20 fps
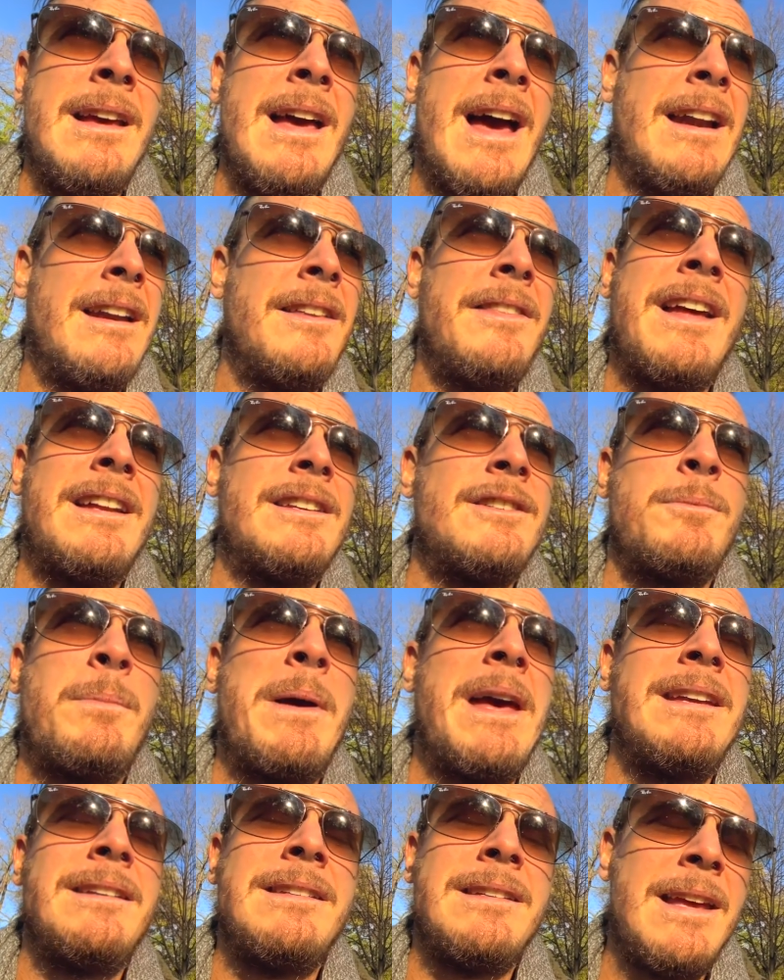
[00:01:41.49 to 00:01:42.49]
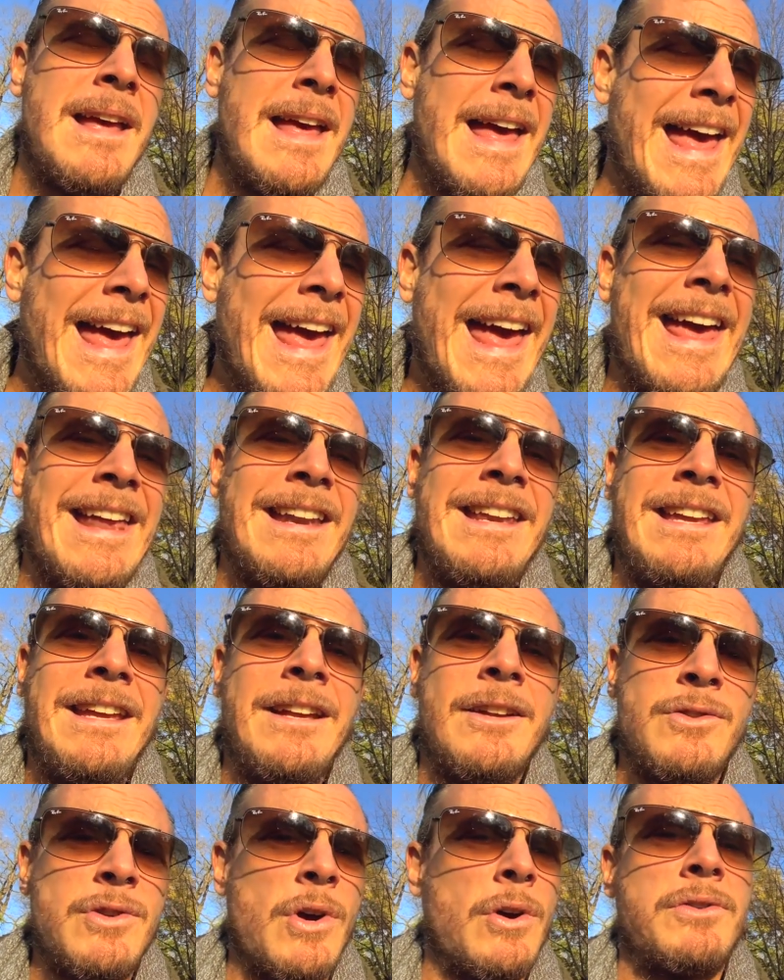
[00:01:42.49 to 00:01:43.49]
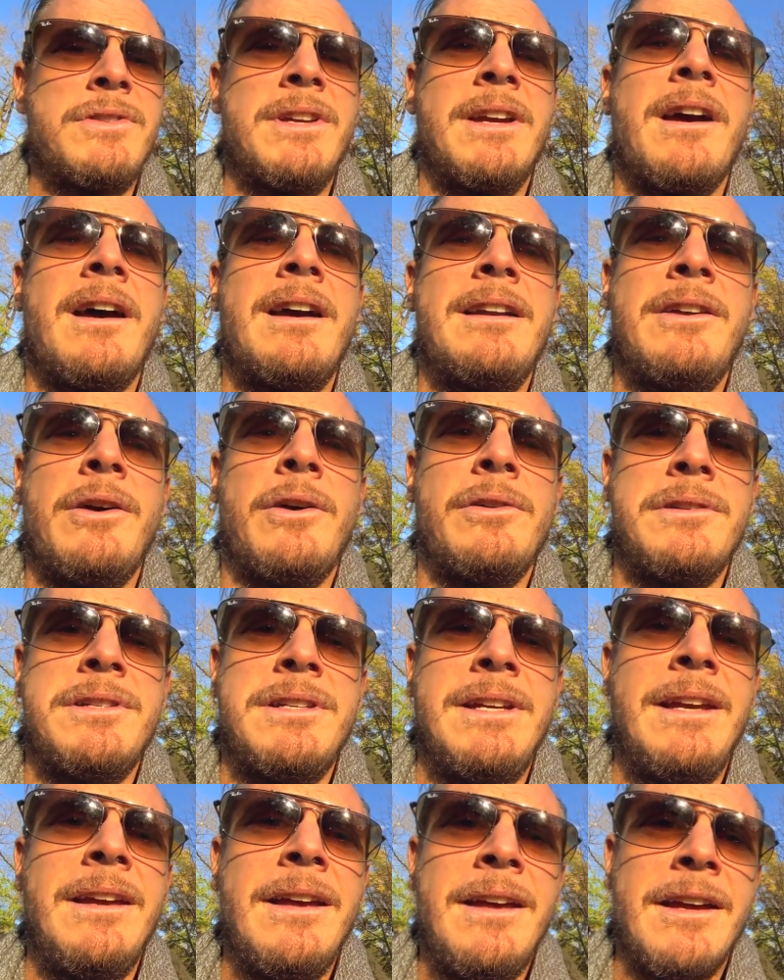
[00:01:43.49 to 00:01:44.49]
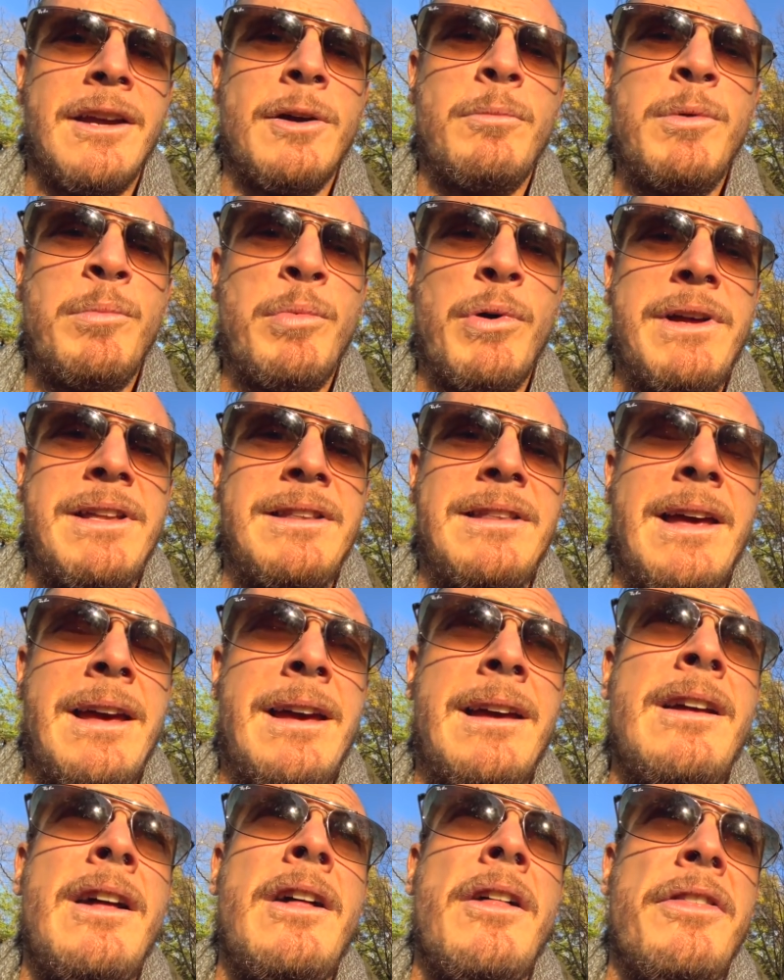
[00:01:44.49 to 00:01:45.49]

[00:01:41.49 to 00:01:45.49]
And in that space, any toxic ideology can be put in there,